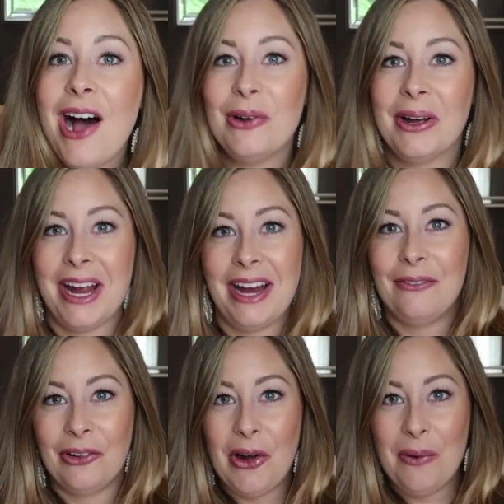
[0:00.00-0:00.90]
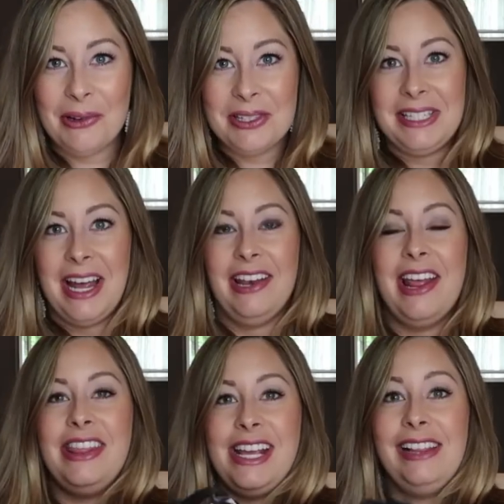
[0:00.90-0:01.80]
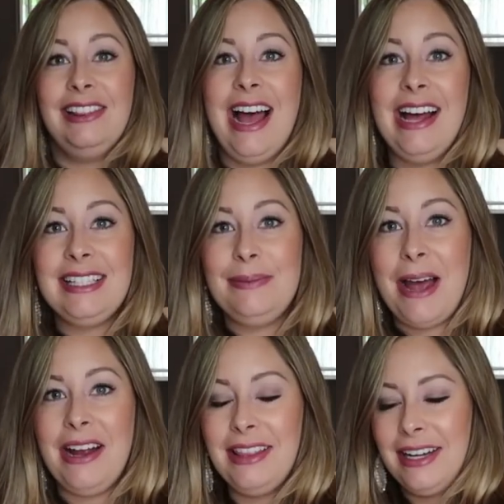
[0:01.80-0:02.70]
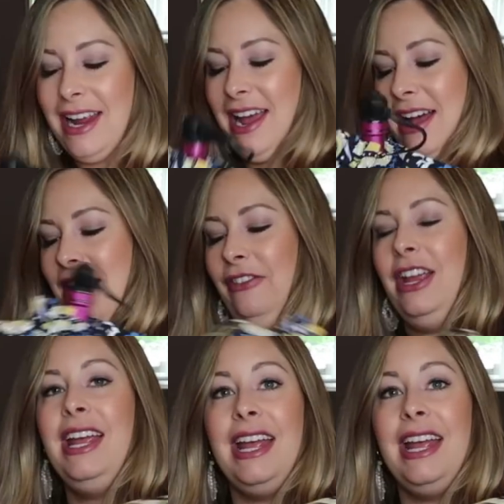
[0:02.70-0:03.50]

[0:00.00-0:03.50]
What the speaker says: Okay, we're almost done. The last bag that I have